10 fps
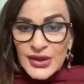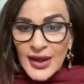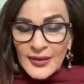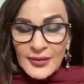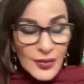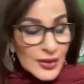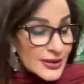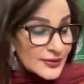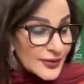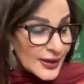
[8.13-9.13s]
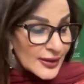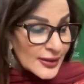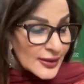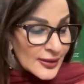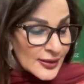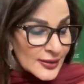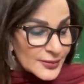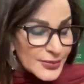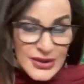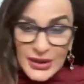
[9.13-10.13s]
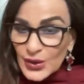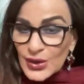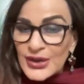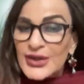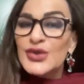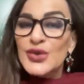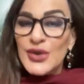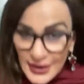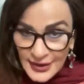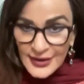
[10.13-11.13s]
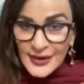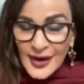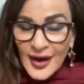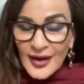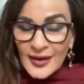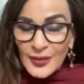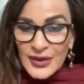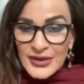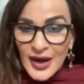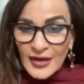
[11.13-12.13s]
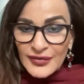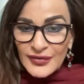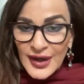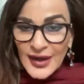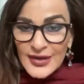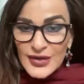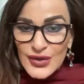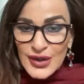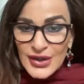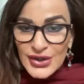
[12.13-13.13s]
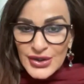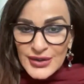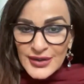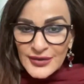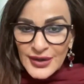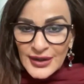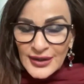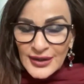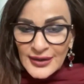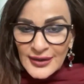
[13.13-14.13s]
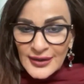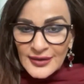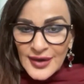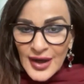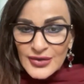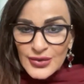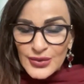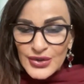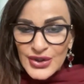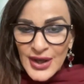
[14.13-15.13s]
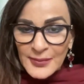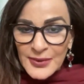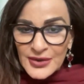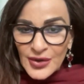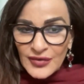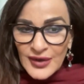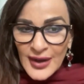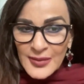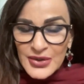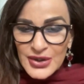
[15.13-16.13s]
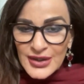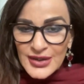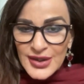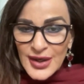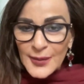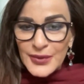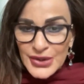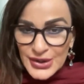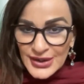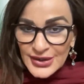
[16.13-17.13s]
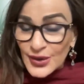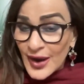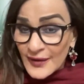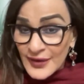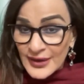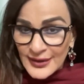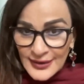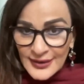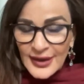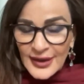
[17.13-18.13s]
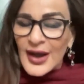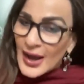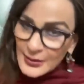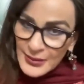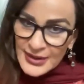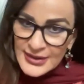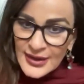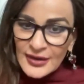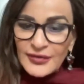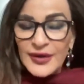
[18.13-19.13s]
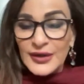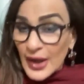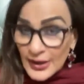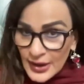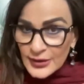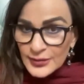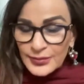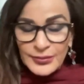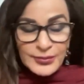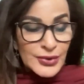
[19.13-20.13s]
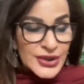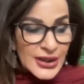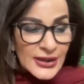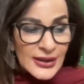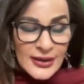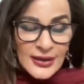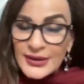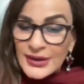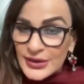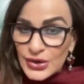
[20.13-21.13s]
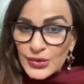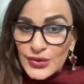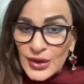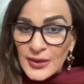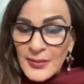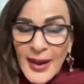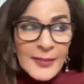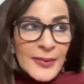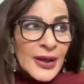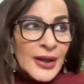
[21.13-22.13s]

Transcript: I wanted particularly to hear what Afia has to say. She's a real grassroots champion of climate change, and I appreciate your having her and myself and putting these issues on the map.